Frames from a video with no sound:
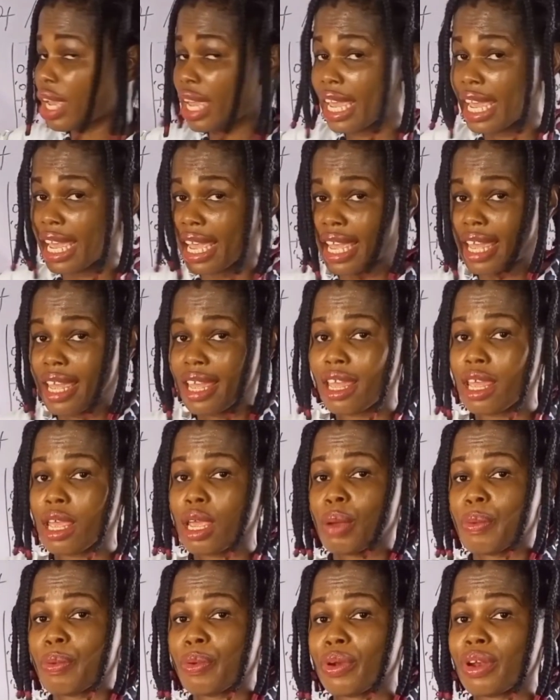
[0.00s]
Okay,
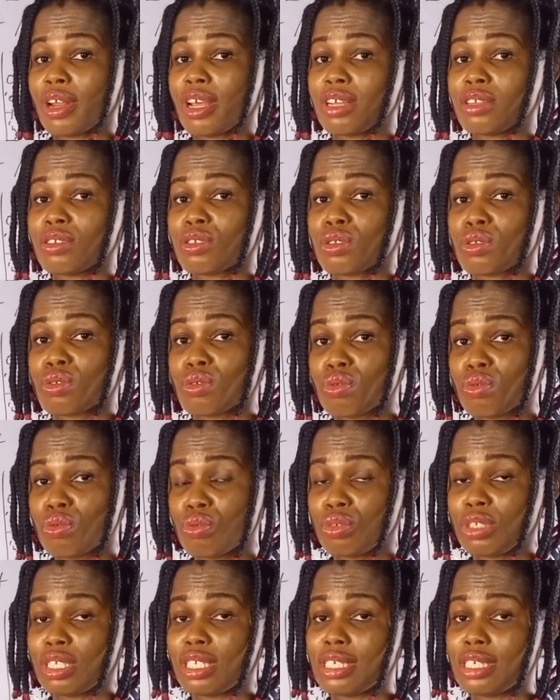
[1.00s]
pronounce U.